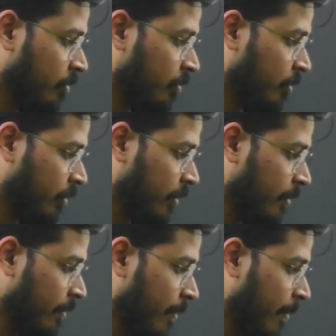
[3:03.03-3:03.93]
Okay,
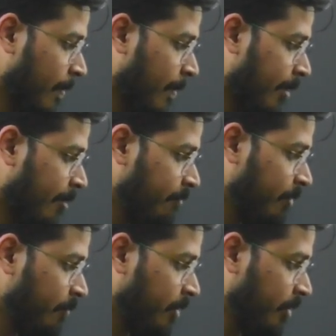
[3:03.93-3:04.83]
give me a
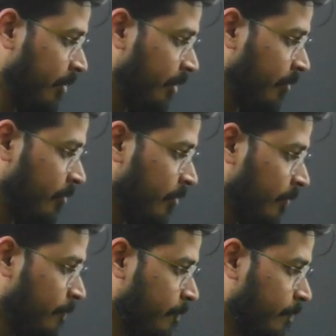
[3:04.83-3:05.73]
minute, guys.
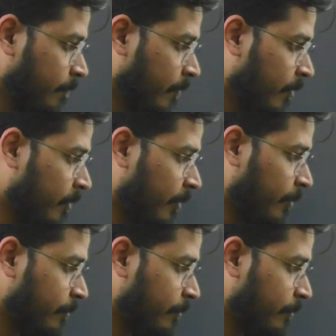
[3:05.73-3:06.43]
Right.